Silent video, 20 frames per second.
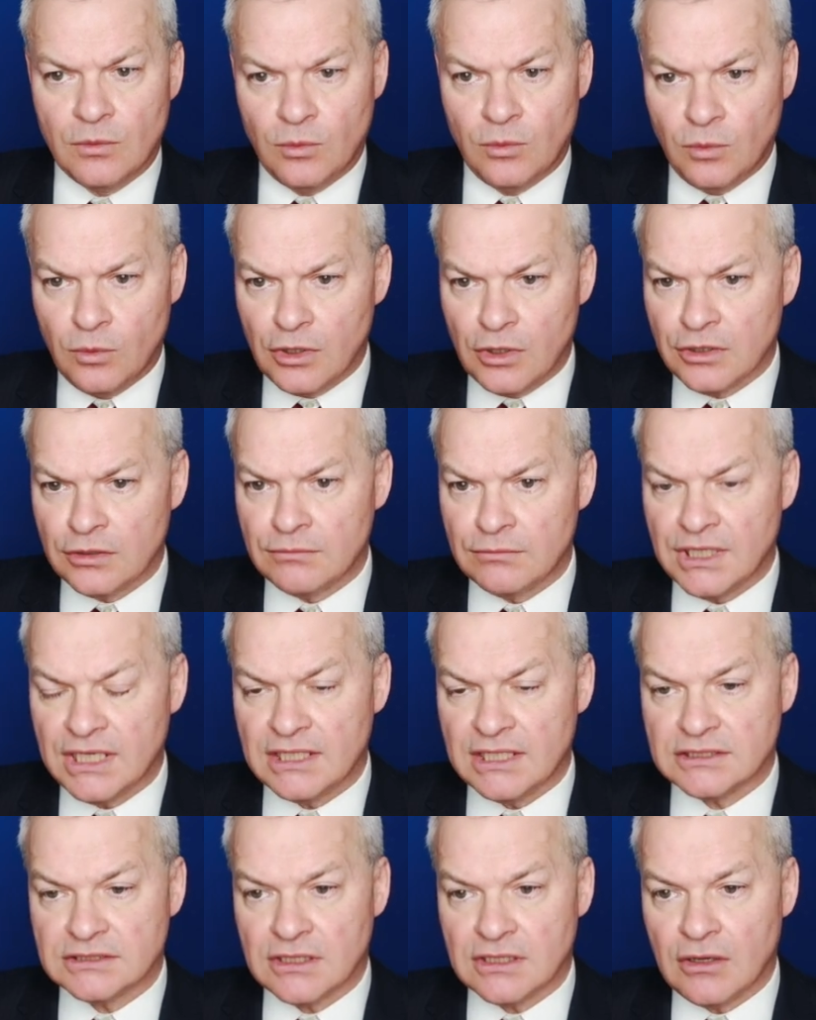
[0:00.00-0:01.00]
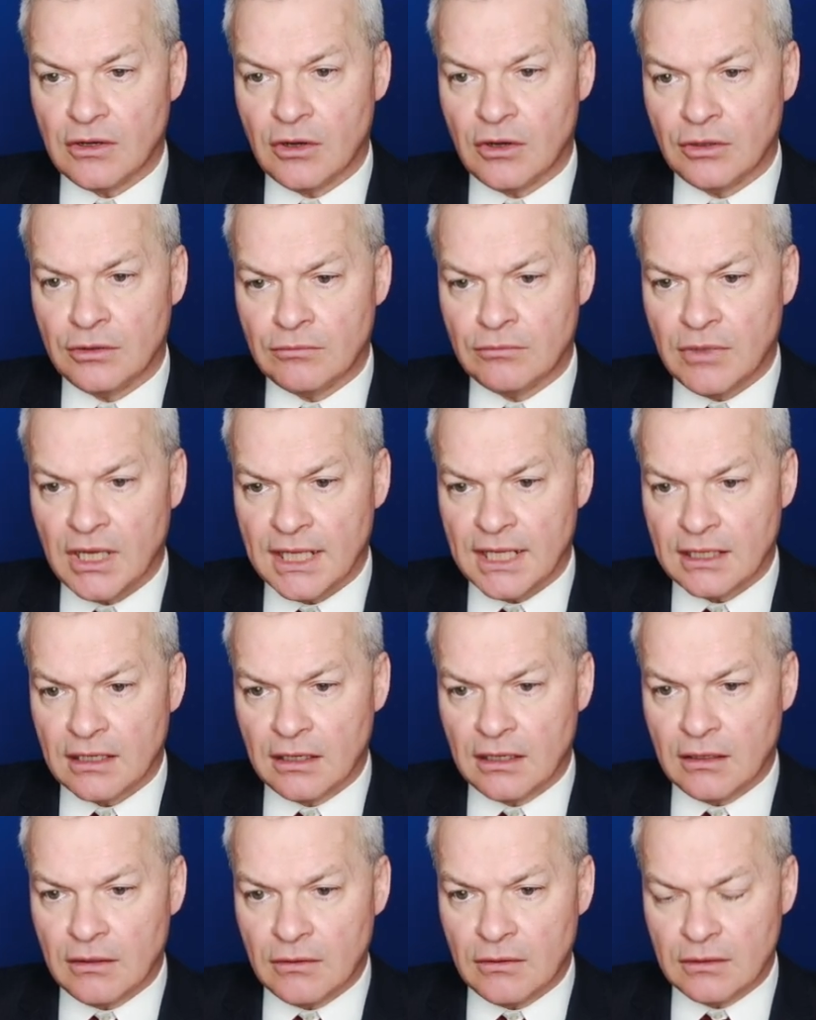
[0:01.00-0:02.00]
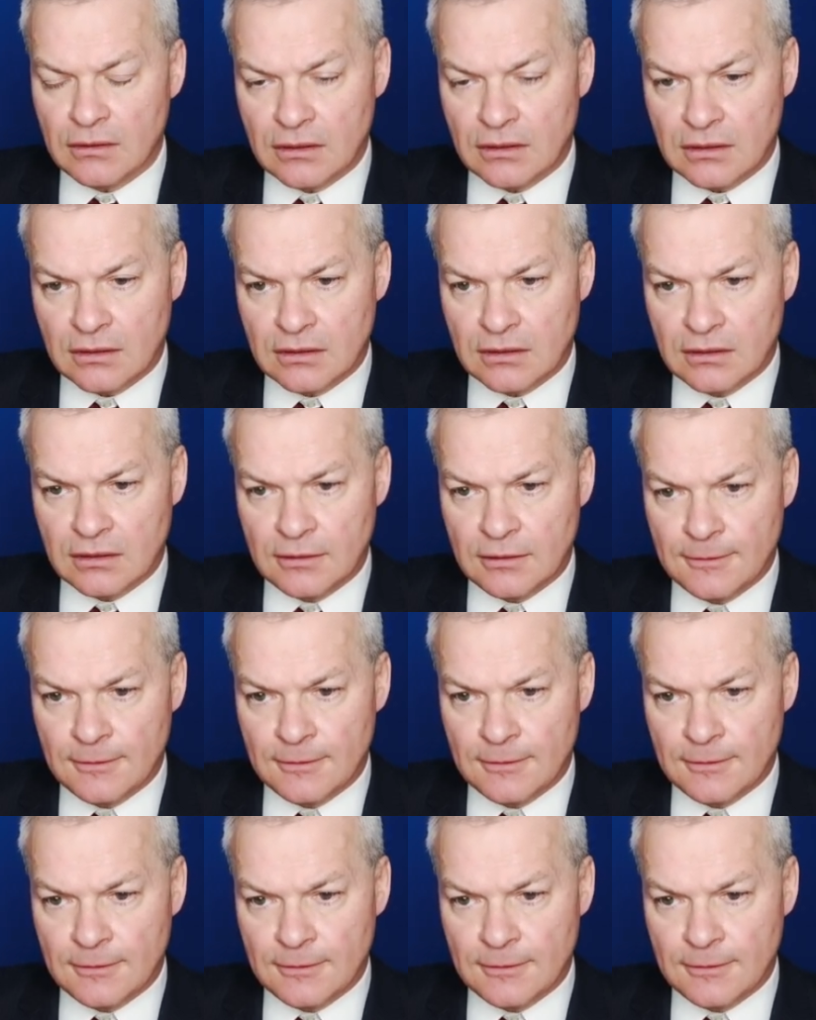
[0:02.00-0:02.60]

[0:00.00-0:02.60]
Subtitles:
1 minute on my clock.